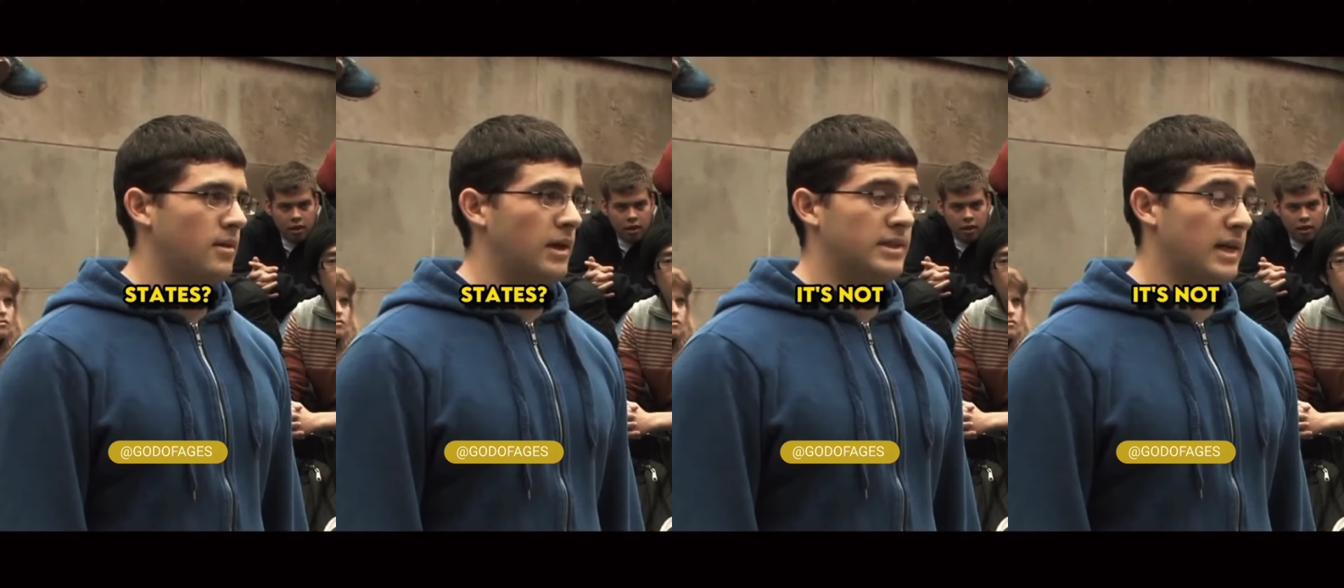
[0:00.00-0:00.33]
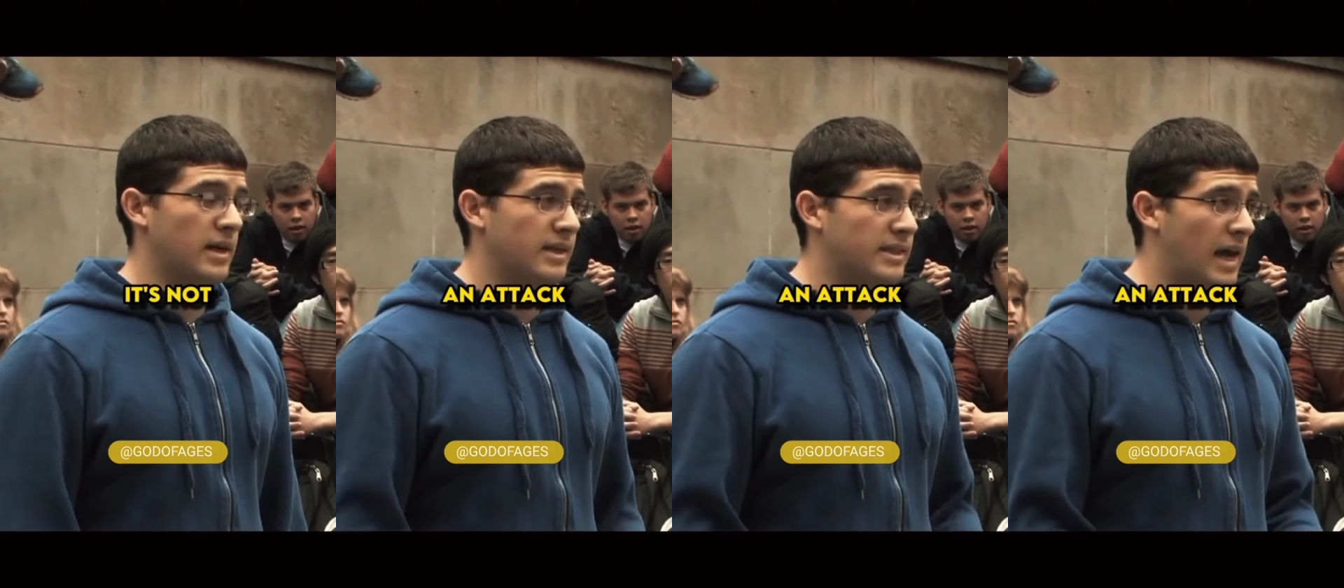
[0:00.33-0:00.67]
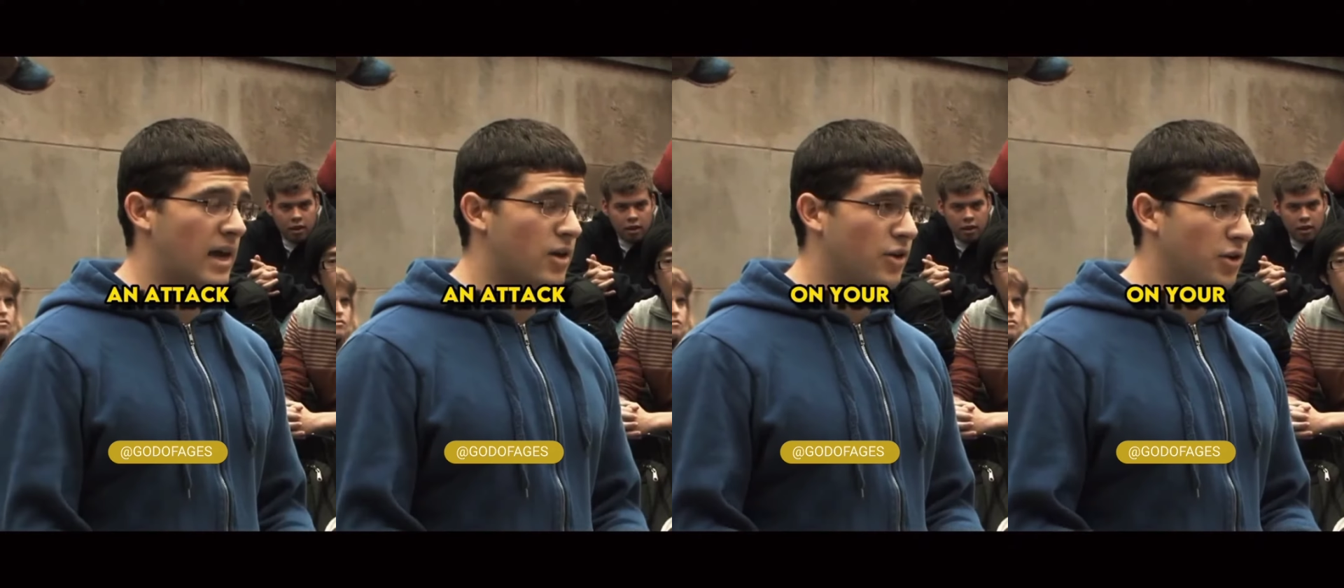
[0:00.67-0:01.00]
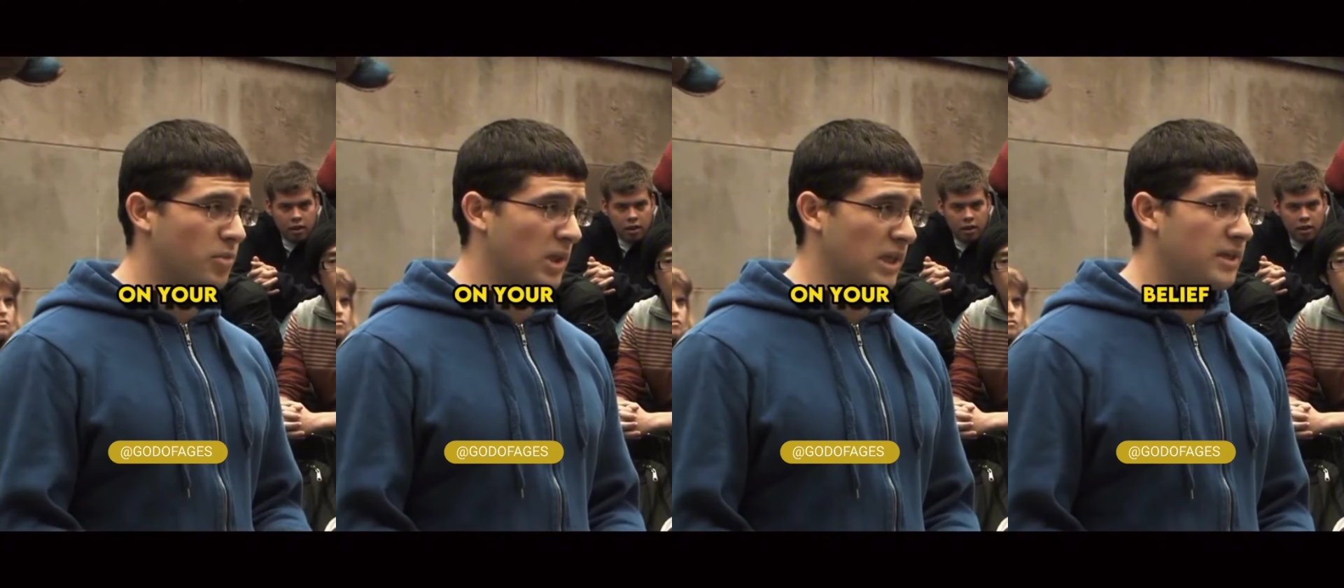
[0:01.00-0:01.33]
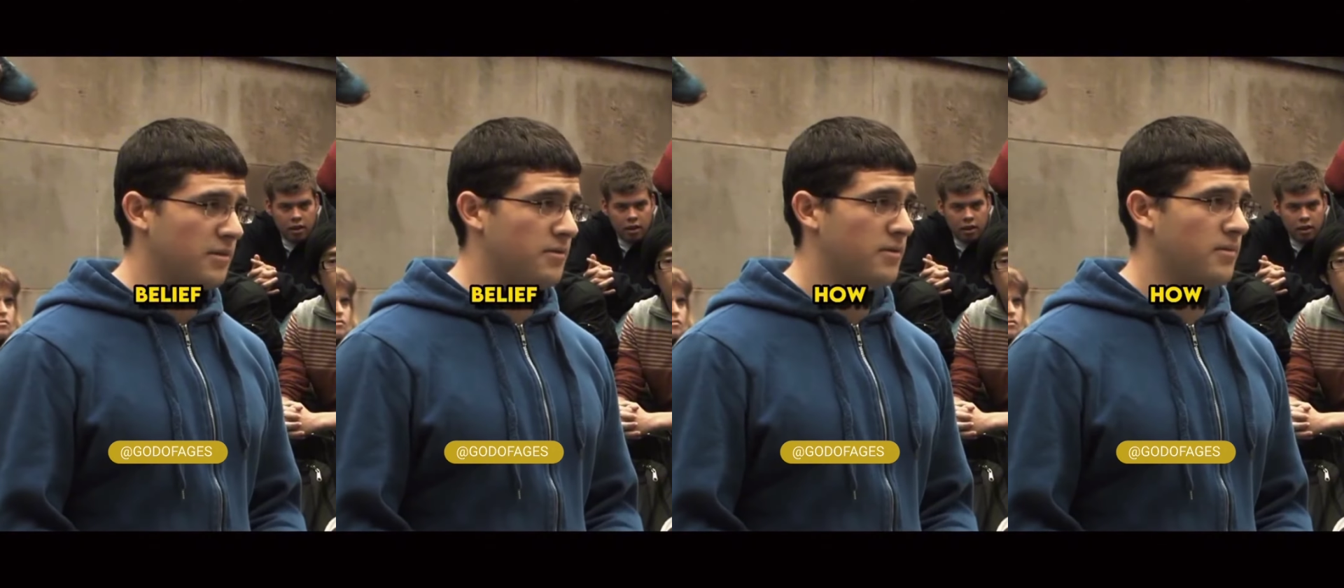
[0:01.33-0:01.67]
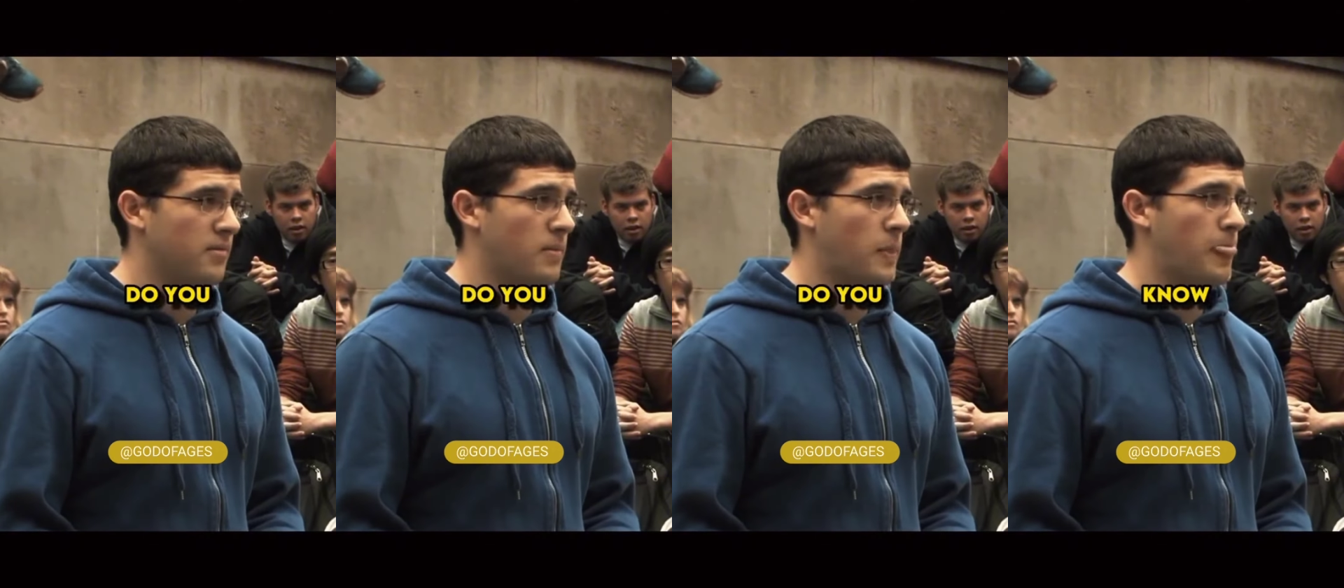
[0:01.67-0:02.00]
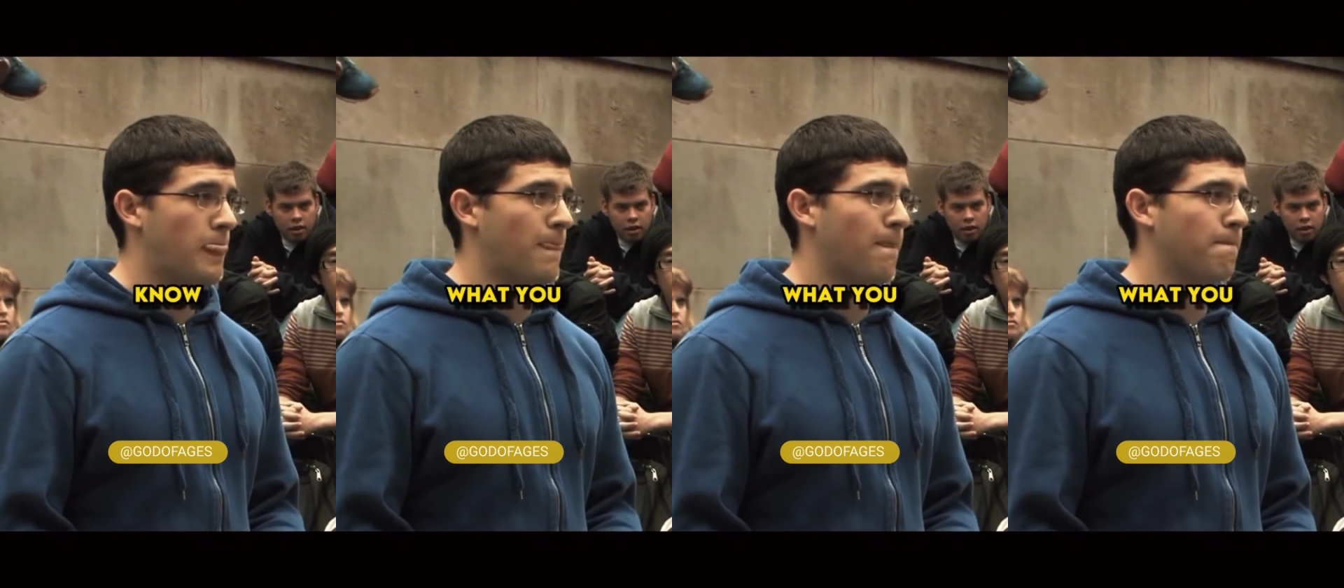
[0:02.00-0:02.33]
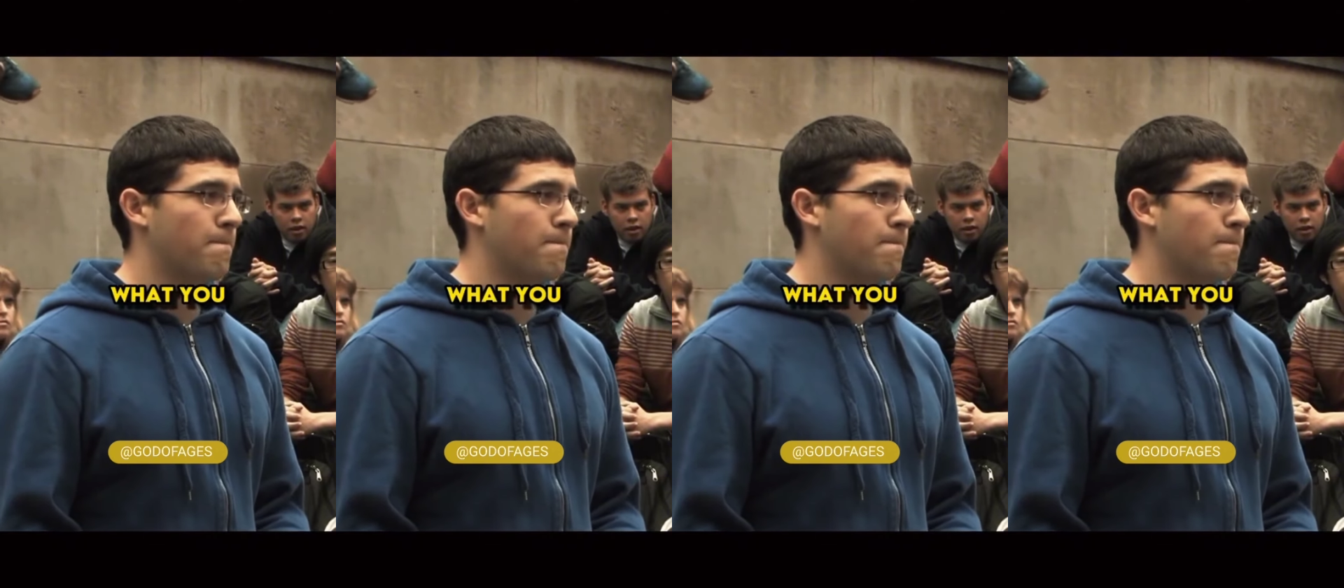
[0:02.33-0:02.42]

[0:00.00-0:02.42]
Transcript: It's not an attack on your belief. How do you know what